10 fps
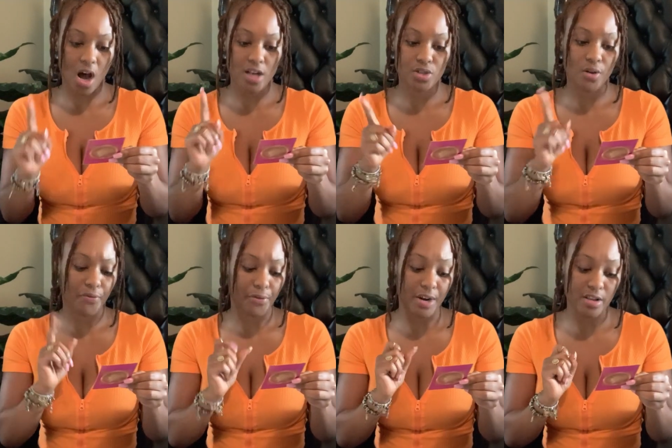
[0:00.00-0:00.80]
Also,
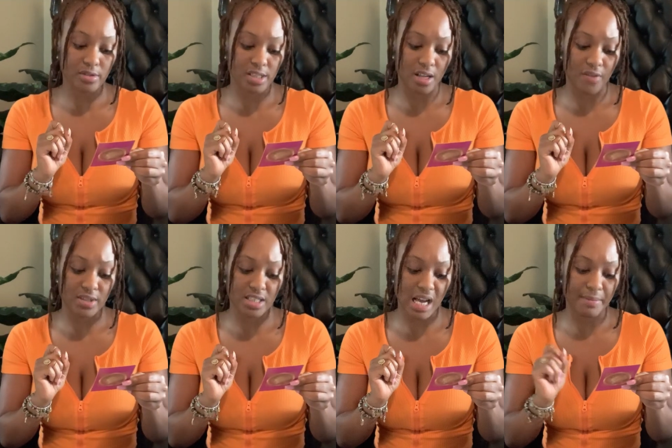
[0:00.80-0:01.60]
free yourself.
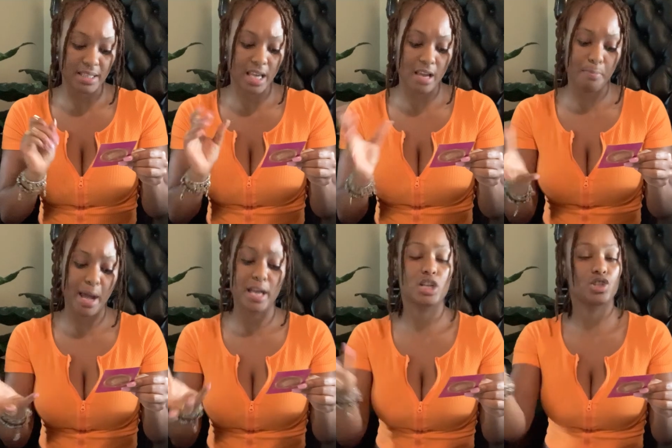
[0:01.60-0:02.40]
It's time to take
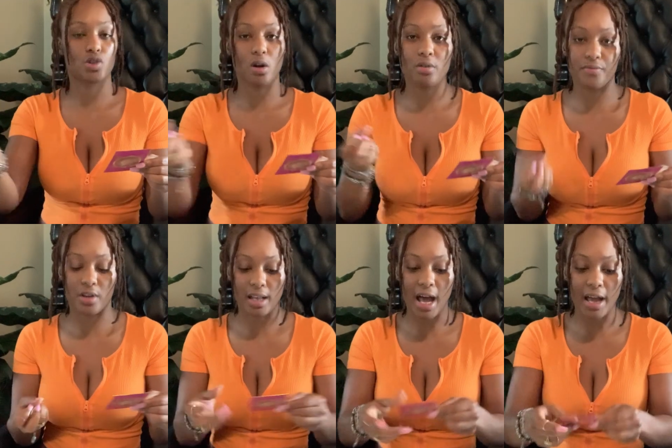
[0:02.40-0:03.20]
back control of
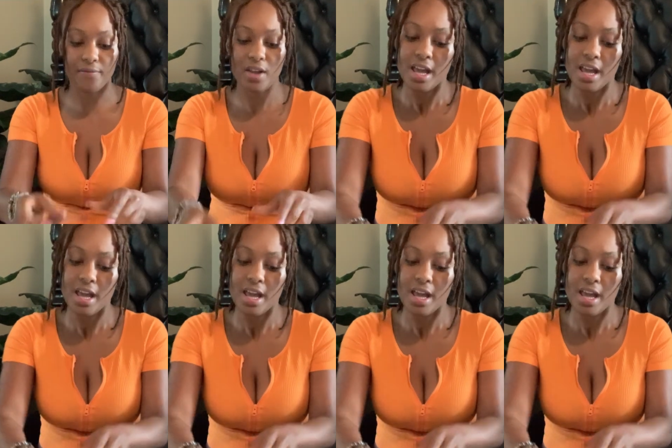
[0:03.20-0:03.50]
your life.